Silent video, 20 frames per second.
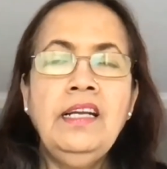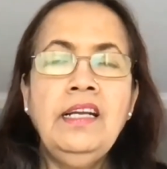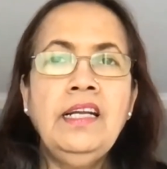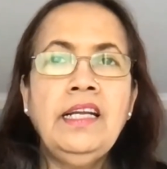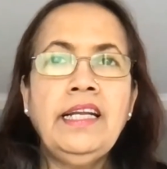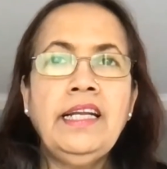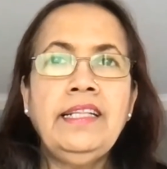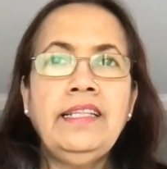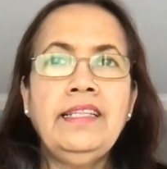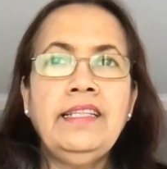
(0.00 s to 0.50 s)

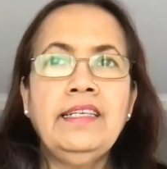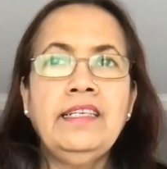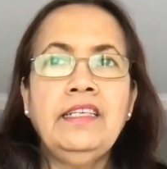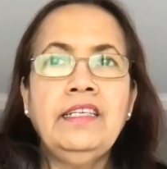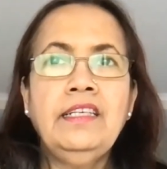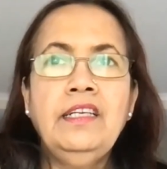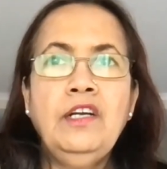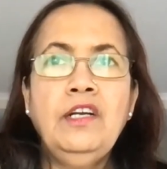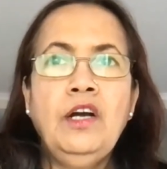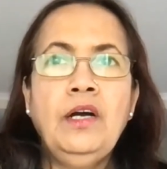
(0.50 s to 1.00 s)
in
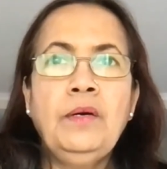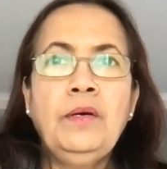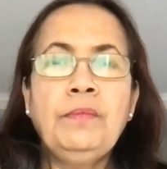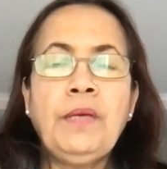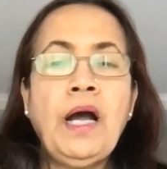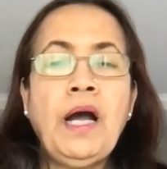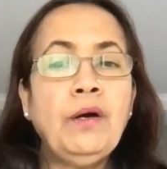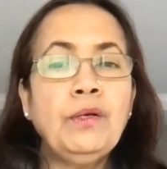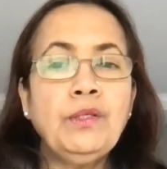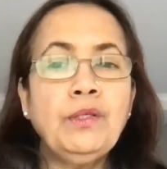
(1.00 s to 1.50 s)
the
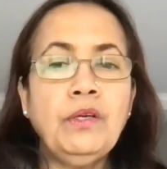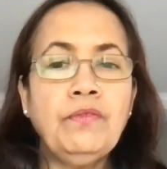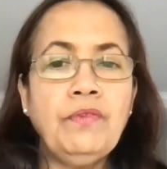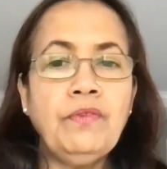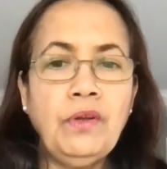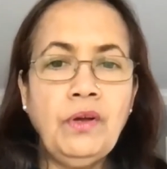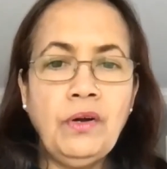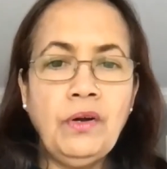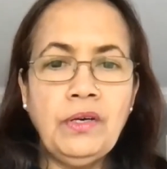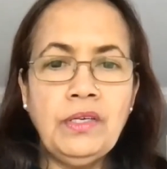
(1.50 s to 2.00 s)
House of
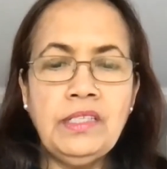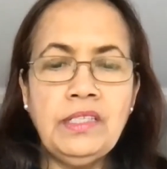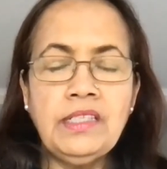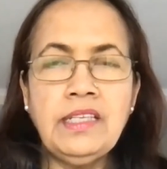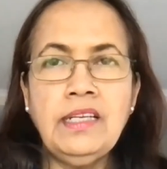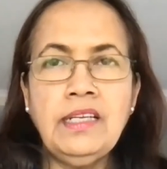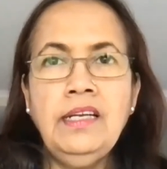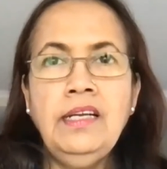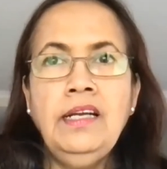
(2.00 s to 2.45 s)
Lords.